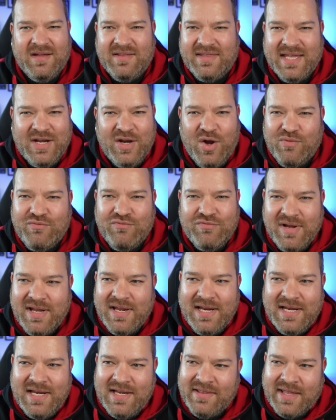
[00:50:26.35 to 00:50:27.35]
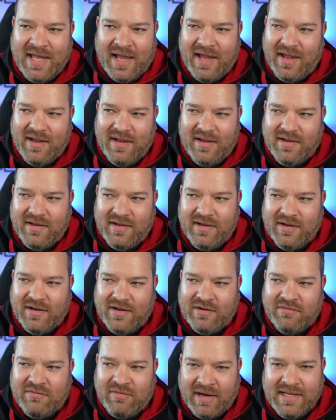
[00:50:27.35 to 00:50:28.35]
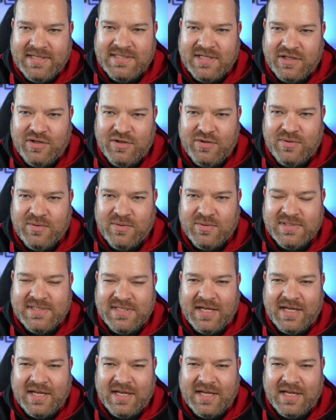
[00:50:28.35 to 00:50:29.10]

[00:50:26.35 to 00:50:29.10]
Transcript: they're not really that great to use.